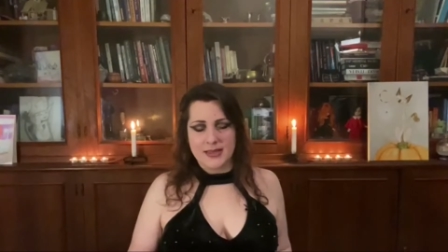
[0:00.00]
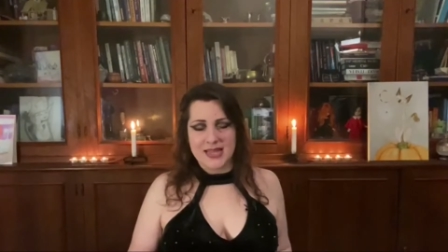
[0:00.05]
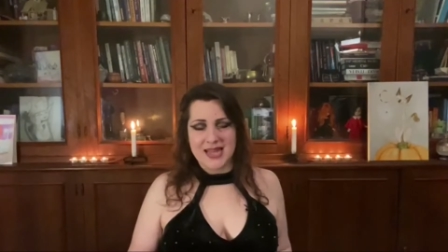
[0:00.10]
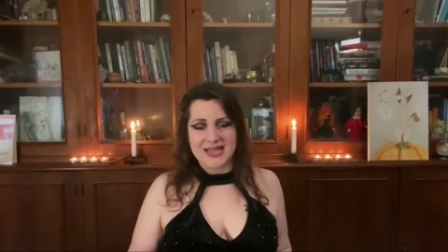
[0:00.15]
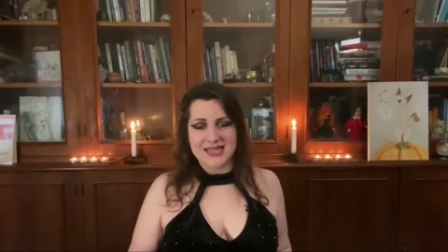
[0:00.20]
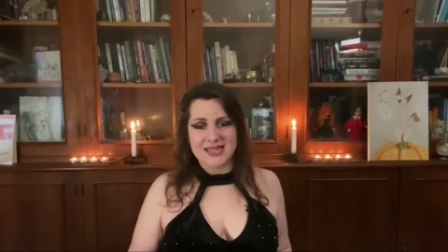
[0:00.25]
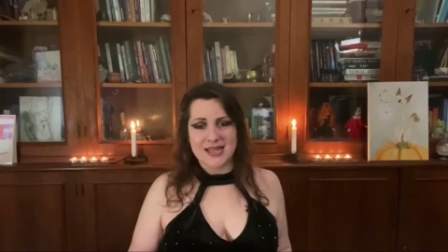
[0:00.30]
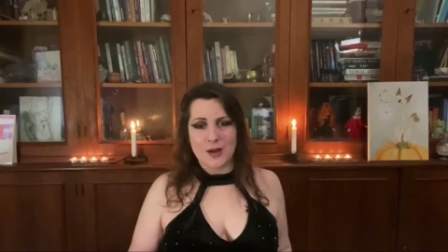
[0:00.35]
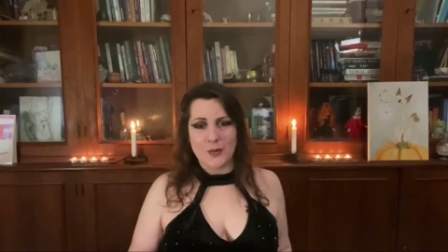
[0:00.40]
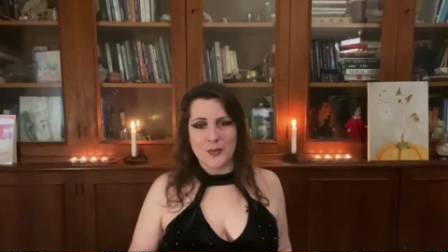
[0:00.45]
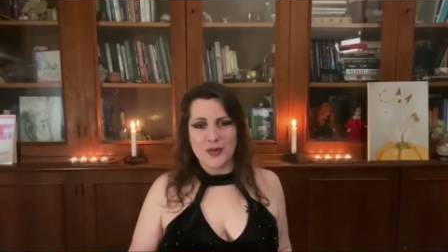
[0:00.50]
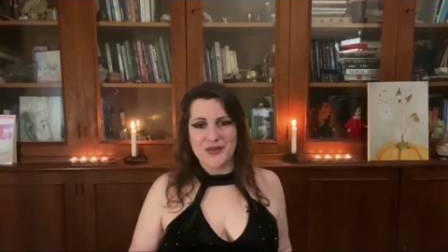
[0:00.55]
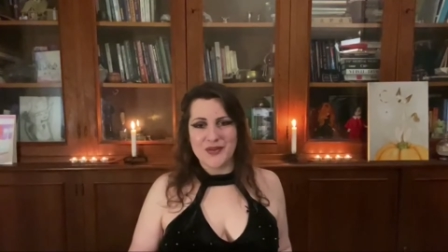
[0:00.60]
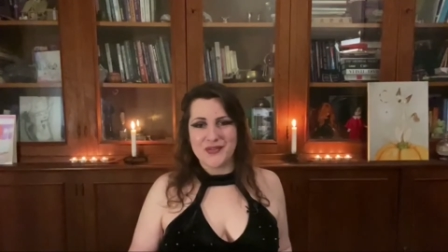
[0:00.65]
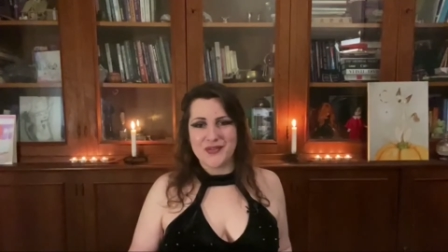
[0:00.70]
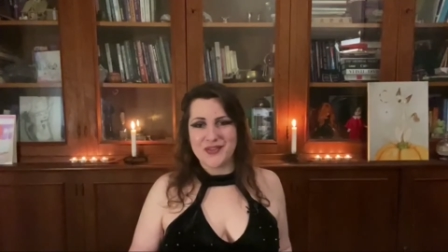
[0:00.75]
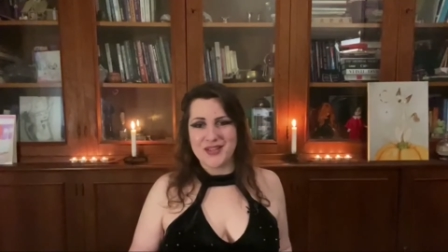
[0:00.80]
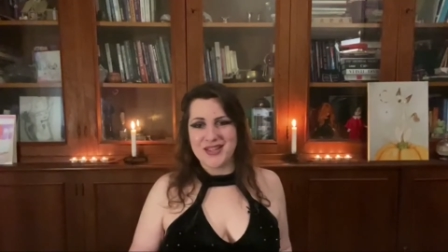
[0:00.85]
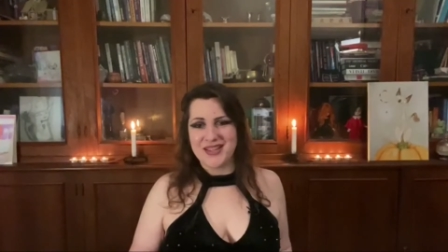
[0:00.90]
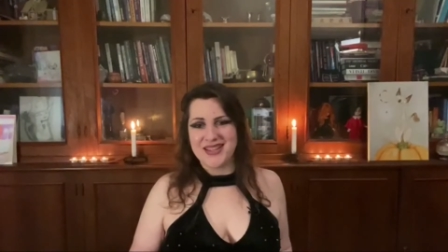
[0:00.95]
That's how we
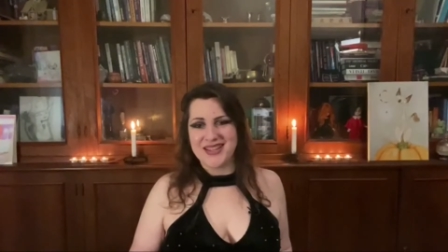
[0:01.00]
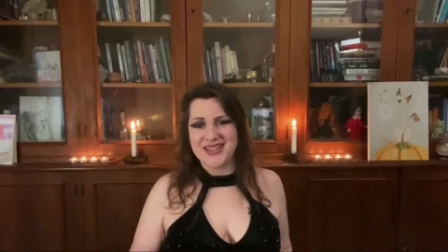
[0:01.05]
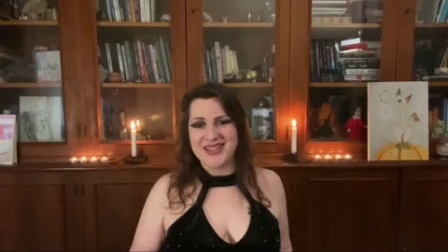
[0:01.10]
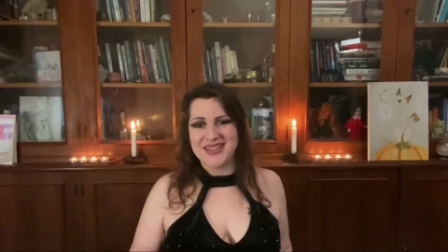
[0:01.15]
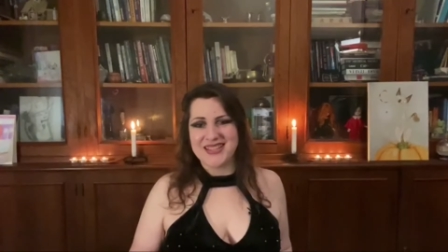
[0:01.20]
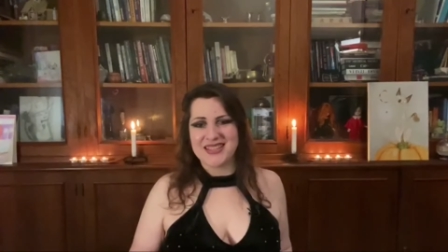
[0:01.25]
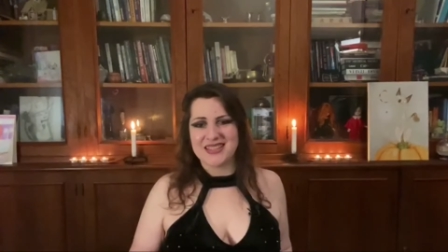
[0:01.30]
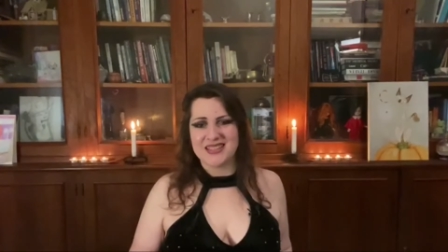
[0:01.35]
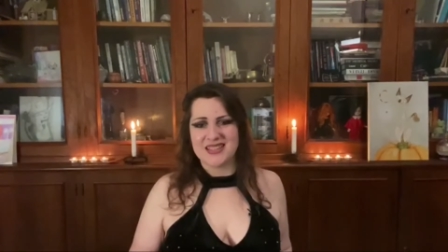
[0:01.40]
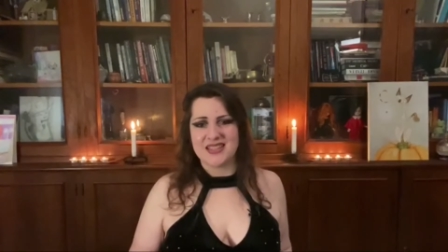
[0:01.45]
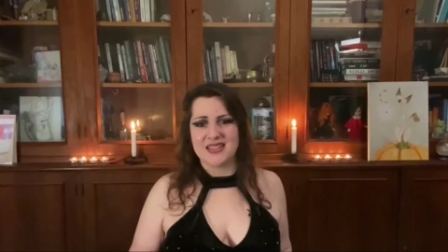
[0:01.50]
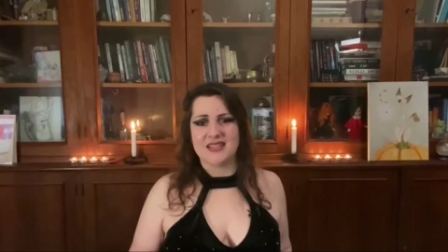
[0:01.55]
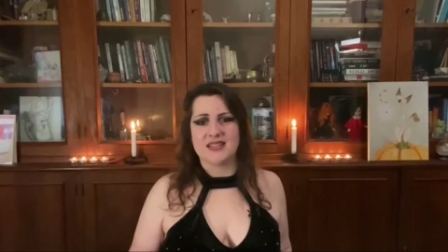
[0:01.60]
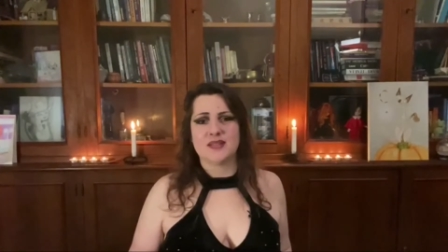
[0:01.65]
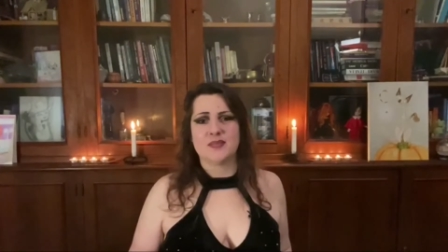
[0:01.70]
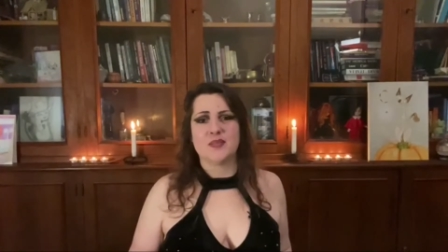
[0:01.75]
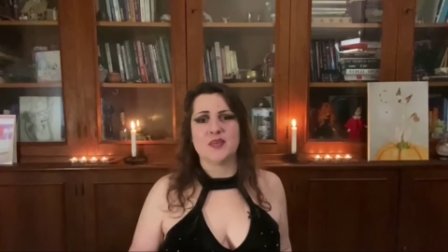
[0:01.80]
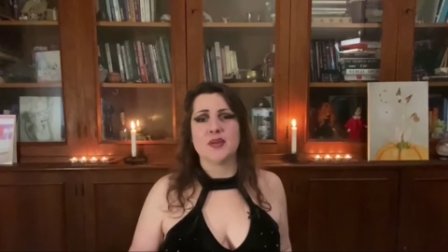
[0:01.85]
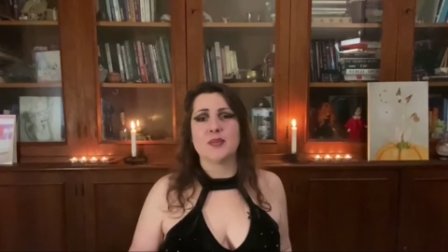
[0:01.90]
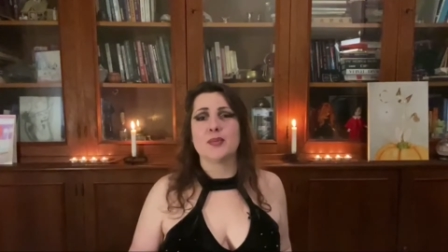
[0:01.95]
feel, isn't
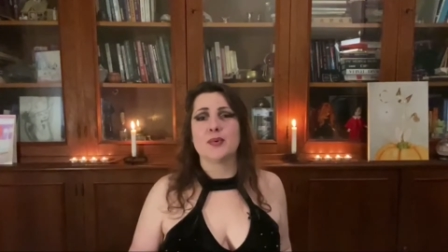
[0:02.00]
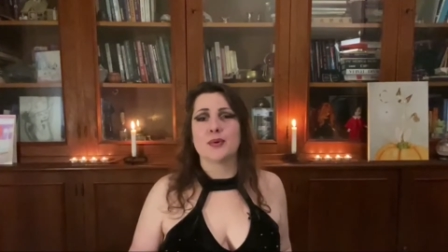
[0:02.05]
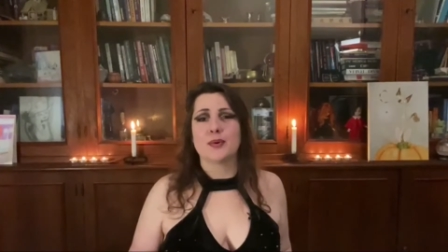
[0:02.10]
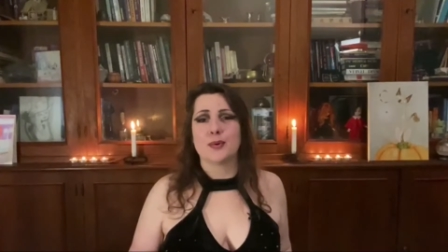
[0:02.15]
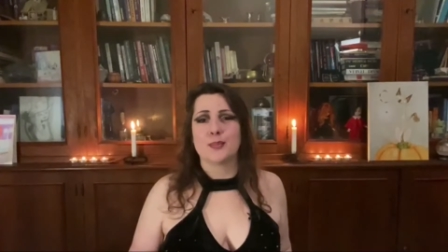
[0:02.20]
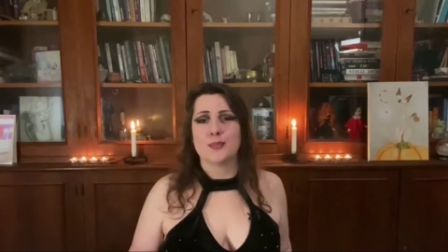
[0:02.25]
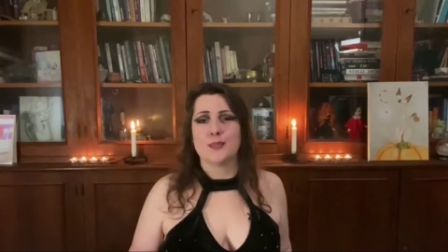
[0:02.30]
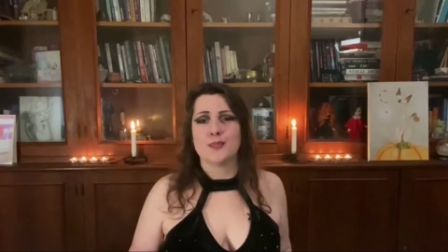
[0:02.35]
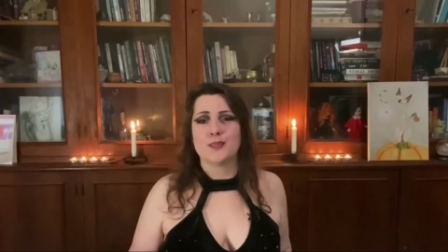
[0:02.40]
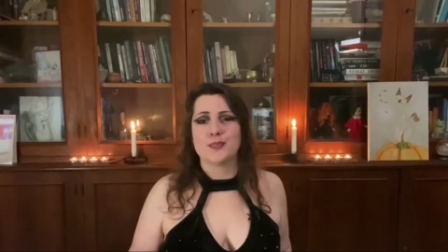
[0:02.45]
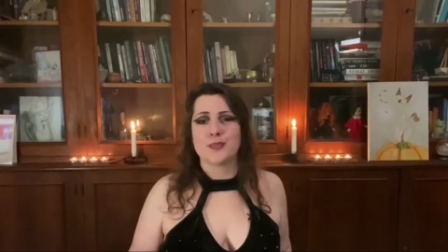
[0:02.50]
it, people?